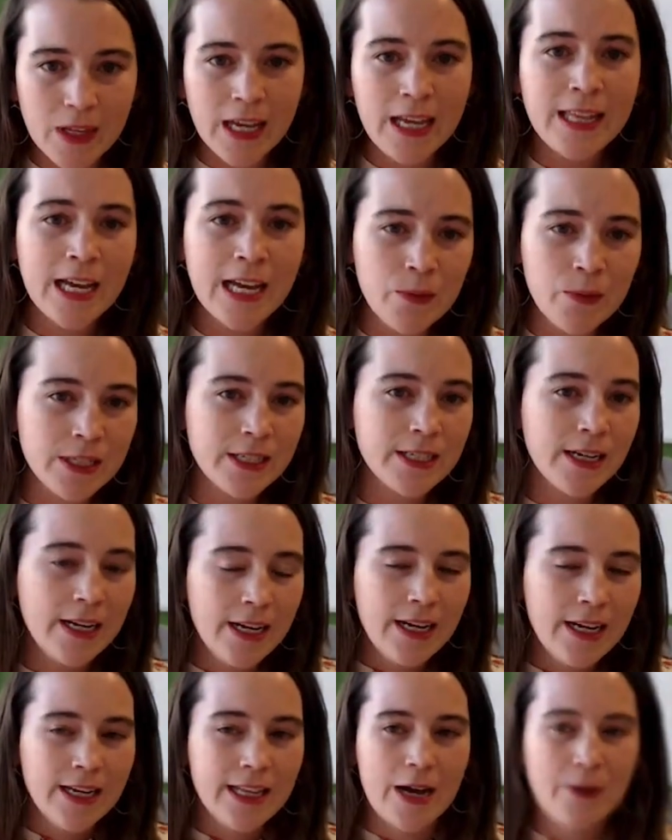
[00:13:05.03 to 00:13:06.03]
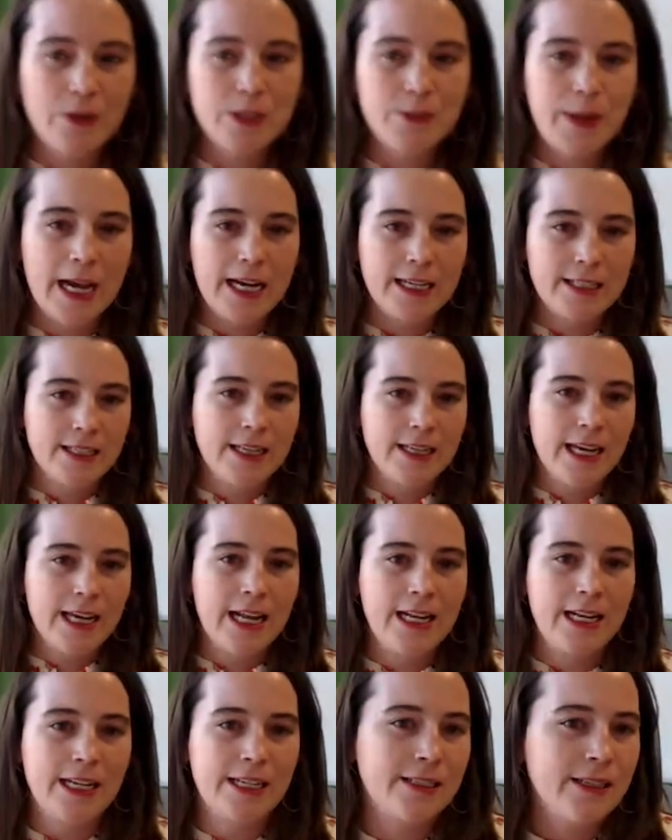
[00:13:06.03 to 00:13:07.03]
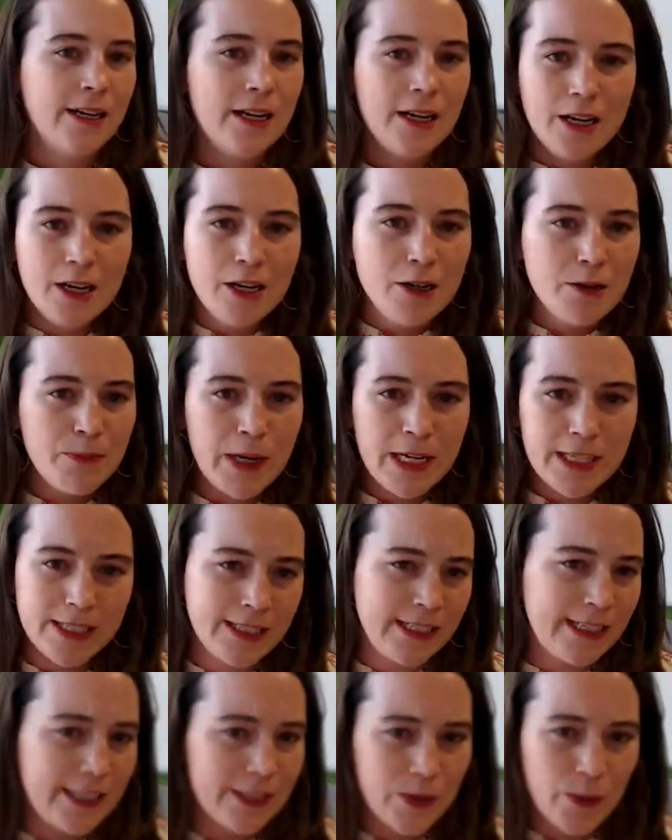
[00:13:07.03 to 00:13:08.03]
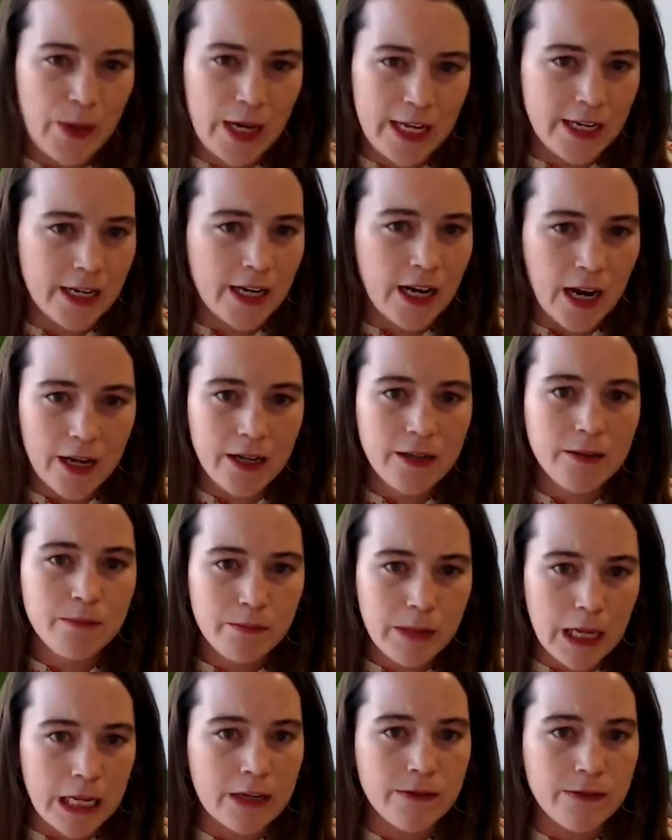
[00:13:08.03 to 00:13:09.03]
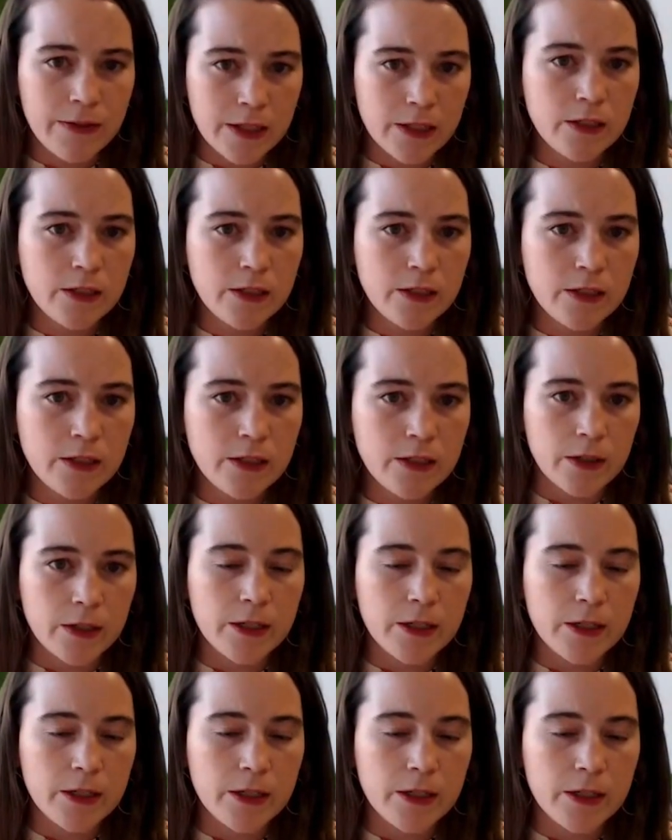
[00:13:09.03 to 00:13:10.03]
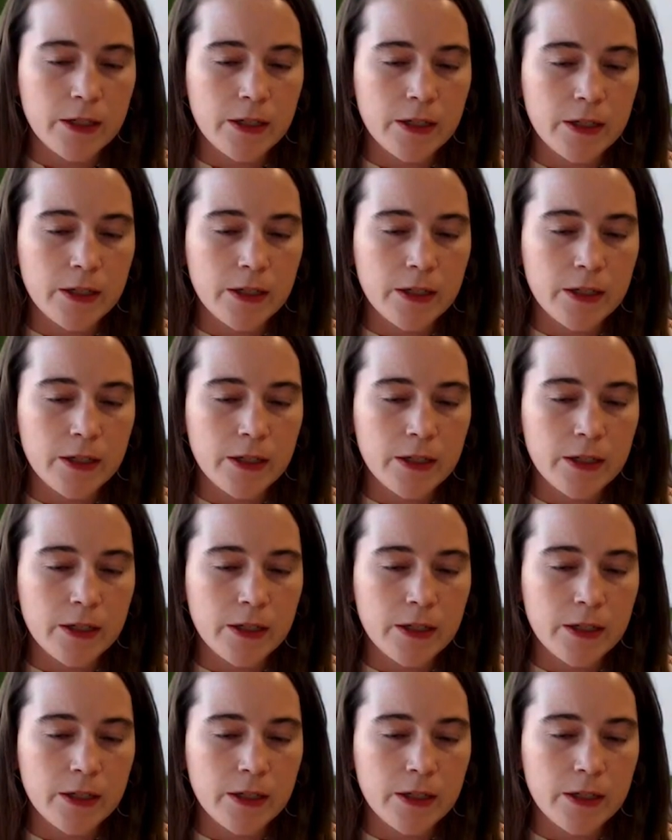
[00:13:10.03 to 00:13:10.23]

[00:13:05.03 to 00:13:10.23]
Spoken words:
And that was passed in the 80s basically as a way to cut benefits further.